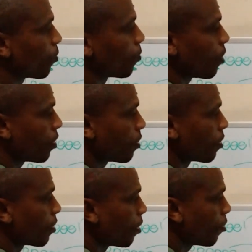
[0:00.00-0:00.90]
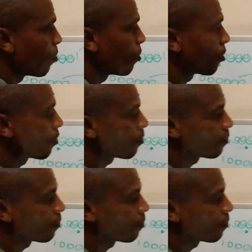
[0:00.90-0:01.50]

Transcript: Where is 6 there on the board?